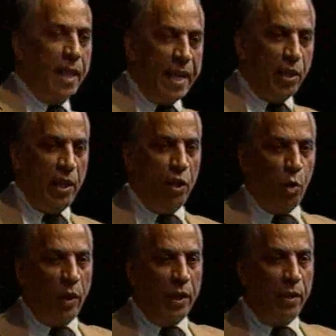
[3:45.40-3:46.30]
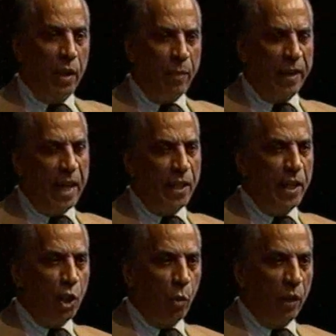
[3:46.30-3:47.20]
and 1920, about
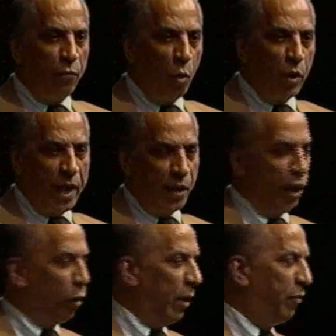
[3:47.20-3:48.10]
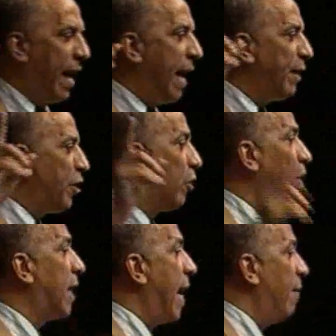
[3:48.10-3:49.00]
1924, 1925, in that
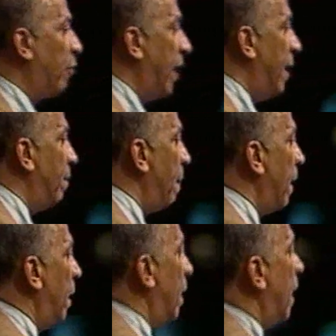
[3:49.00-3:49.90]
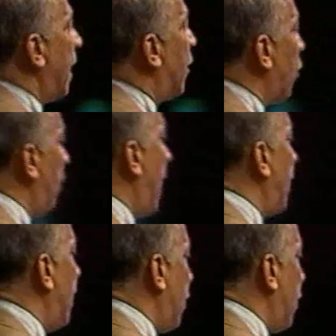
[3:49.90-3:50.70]
general time frame. They served out their